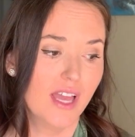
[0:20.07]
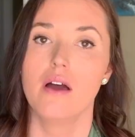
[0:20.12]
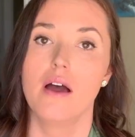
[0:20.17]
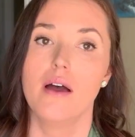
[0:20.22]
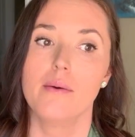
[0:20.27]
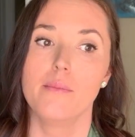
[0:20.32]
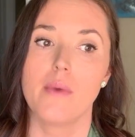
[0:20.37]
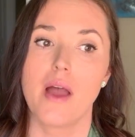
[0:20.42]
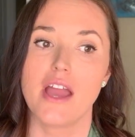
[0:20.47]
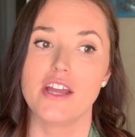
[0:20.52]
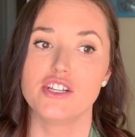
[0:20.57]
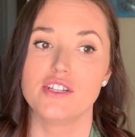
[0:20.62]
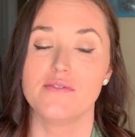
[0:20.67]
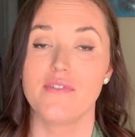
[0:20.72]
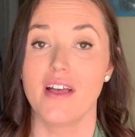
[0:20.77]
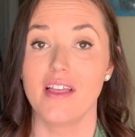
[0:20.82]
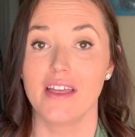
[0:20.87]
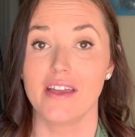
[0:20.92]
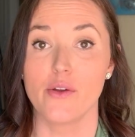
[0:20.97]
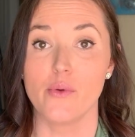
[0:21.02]
I just
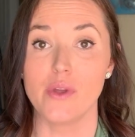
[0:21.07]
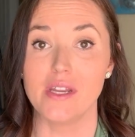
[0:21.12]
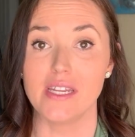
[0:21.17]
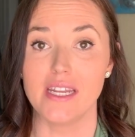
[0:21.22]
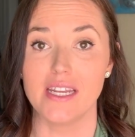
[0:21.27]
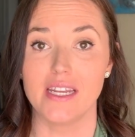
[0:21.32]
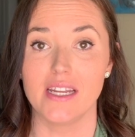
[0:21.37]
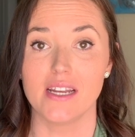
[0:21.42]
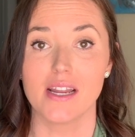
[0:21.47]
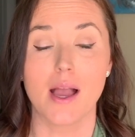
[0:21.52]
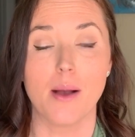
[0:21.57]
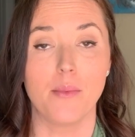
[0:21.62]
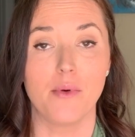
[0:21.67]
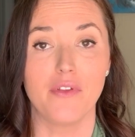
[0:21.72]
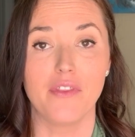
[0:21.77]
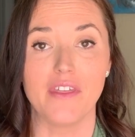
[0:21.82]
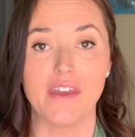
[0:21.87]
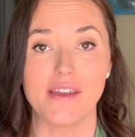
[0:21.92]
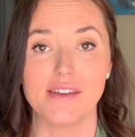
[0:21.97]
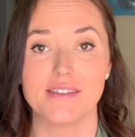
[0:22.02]
felt like we needed a couple
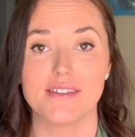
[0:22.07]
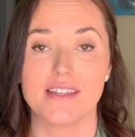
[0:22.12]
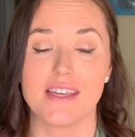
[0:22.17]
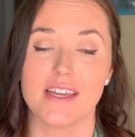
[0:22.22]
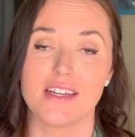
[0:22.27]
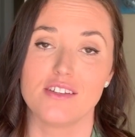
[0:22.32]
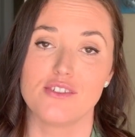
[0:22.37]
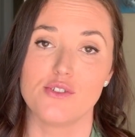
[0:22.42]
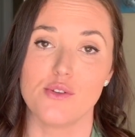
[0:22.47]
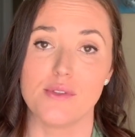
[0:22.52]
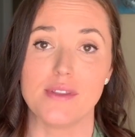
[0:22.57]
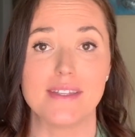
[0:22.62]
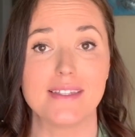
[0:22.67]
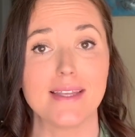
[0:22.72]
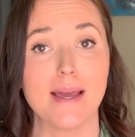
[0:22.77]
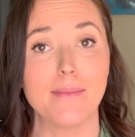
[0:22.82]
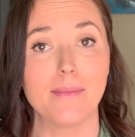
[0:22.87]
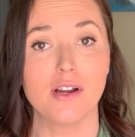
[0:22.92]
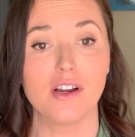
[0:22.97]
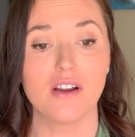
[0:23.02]
things to get us through the
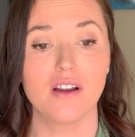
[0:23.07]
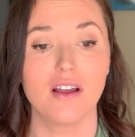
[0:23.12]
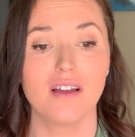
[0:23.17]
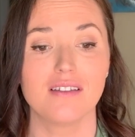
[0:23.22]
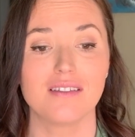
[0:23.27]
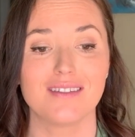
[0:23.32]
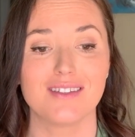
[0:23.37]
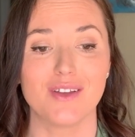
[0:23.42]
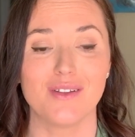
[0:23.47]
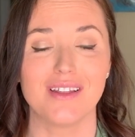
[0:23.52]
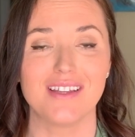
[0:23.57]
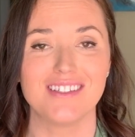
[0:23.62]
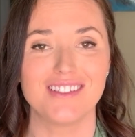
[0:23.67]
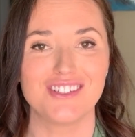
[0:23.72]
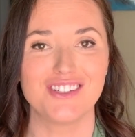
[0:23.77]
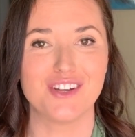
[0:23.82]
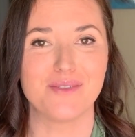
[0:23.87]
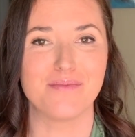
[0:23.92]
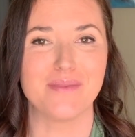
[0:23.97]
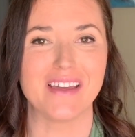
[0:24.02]
summer, so
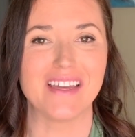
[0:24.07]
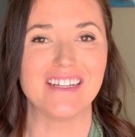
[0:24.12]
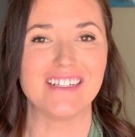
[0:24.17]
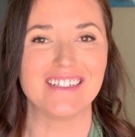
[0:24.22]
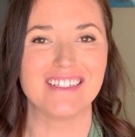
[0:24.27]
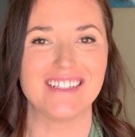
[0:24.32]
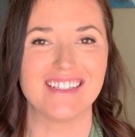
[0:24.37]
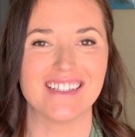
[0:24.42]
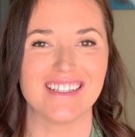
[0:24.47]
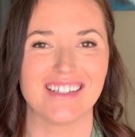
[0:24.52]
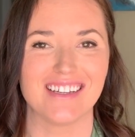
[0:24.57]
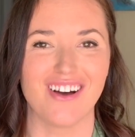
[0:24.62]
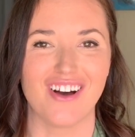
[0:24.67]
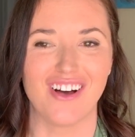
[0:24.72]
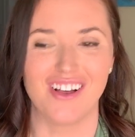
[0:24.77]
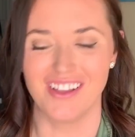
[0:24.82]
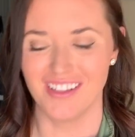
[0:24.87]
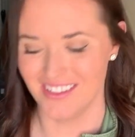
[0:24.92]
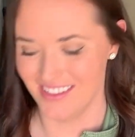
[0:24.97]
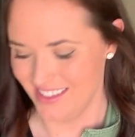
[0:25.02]
let's jump into the
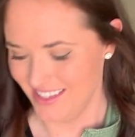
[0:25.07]
haul.